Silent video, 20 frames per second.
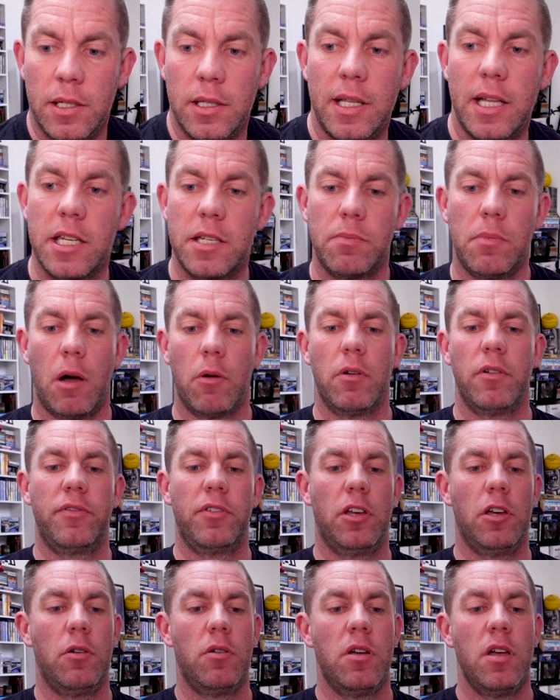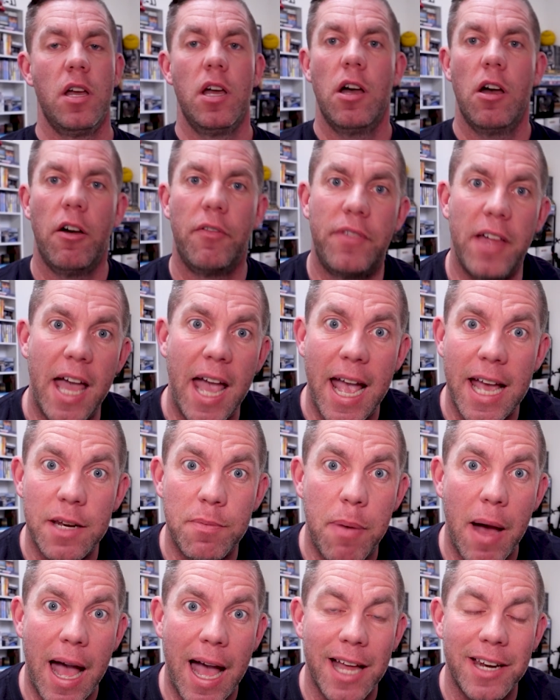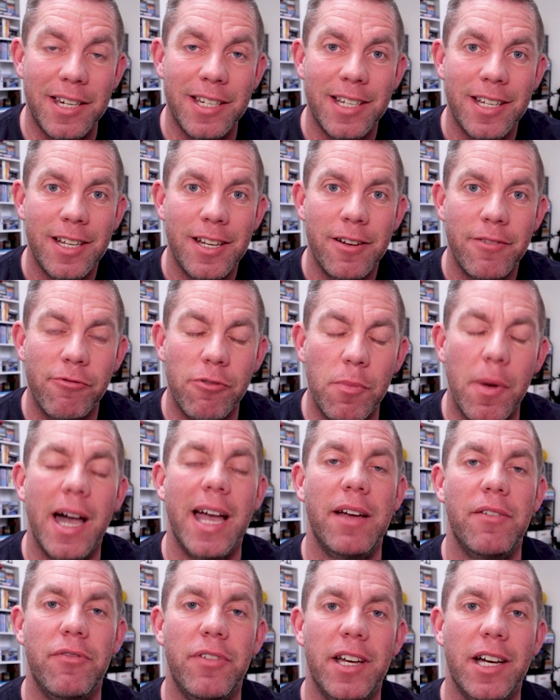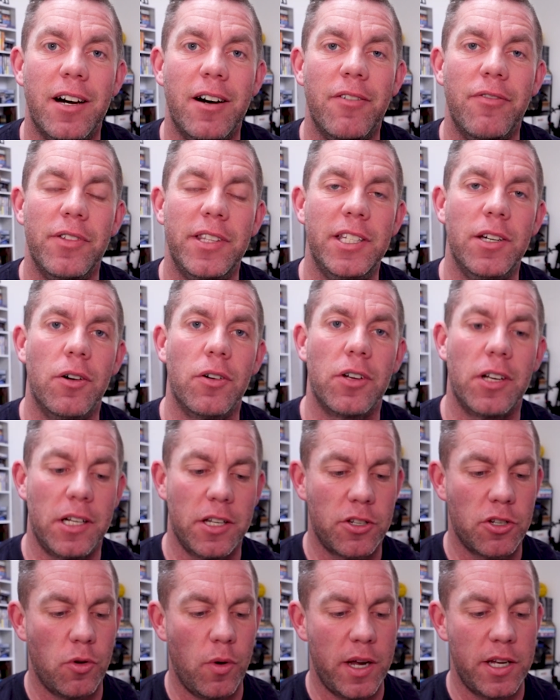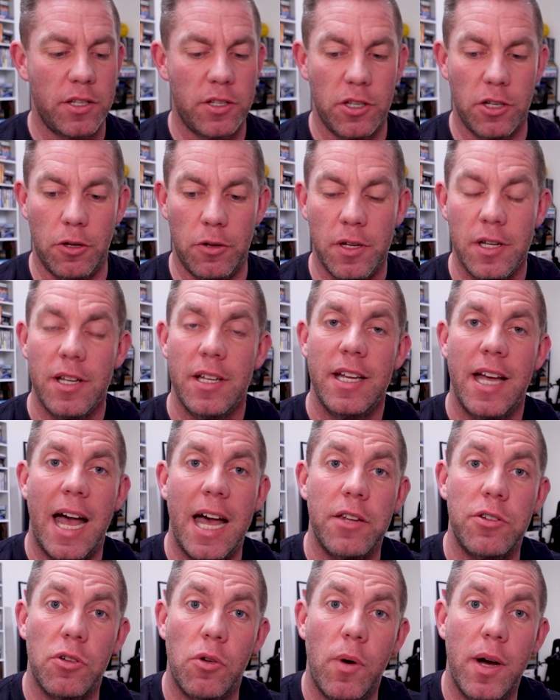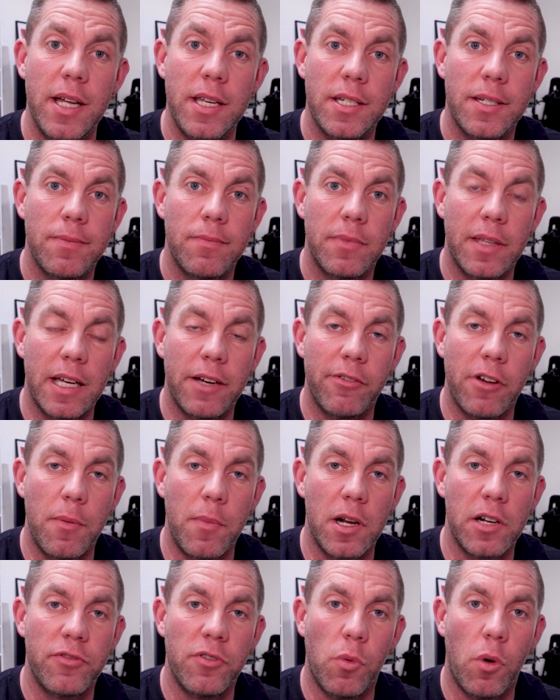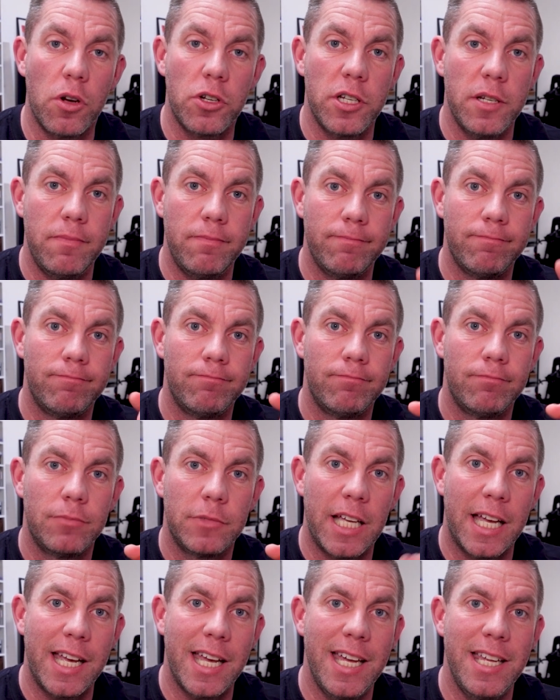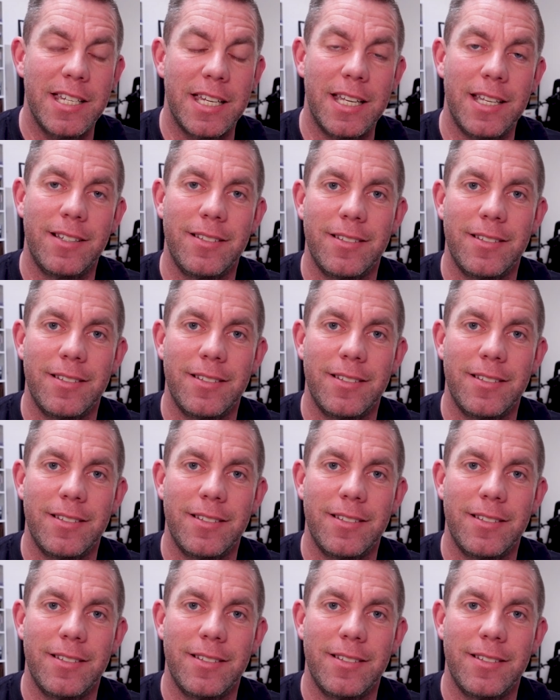That's my review of the head pad from AMVR for the Oculus Quest 2. As always, thank you very much for watching. Take it easy.